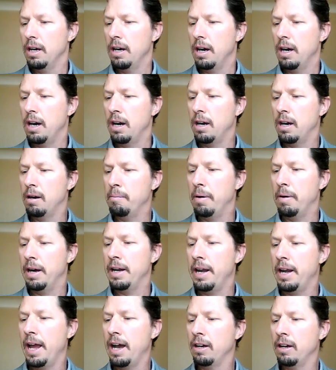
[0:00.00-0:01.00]
Um,
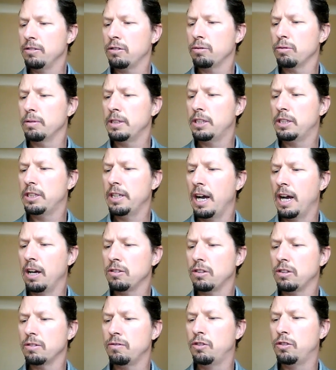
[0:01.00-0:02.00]
announce with
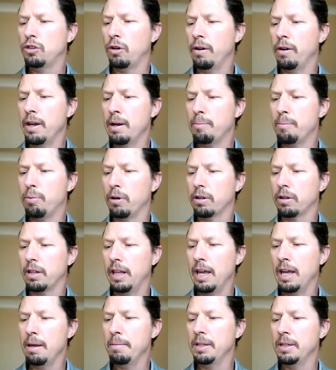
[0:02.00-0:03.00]
shouts of joy and
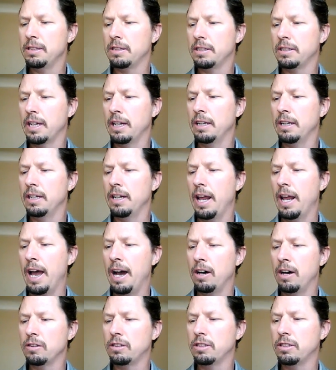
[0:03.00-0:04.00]
proclaim it, send it
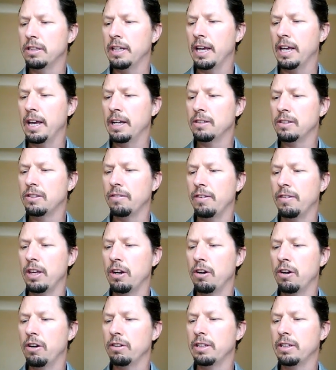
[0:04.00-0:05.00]
out to the ends of the
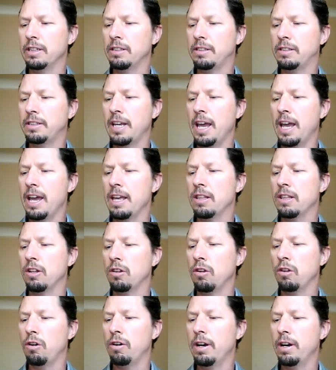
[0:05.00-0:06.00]
earth and say, The
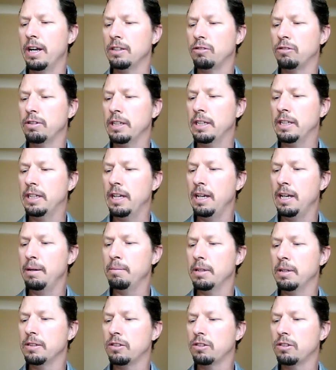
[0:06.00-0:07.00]
Lord has redeemed
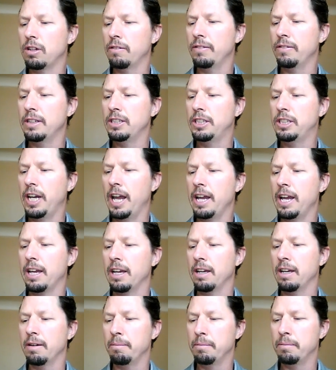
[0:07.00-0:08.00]
his servant
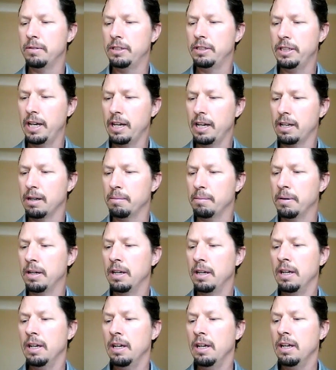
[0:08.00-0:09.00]
Jacob. Jacob.
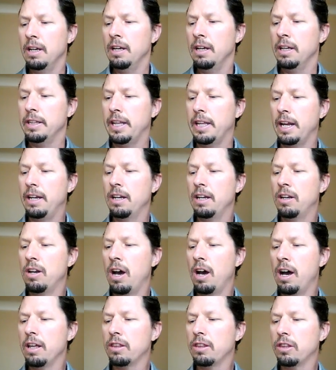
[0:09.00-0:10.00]
They did
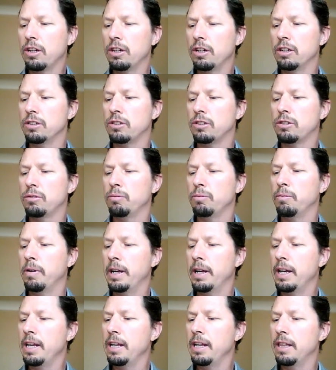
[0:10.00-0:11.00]
not thirst when
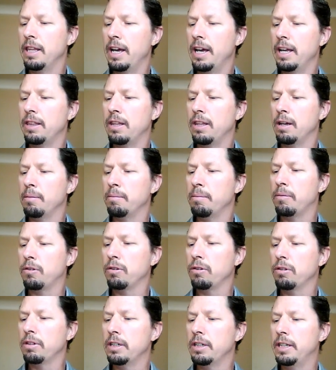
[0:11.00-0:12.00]
he led them
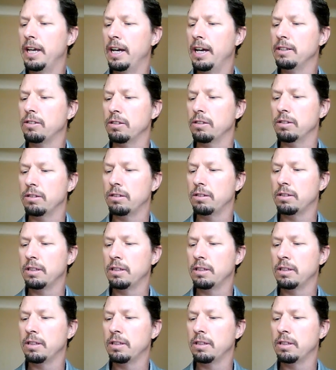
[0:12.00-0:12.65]
through the desert,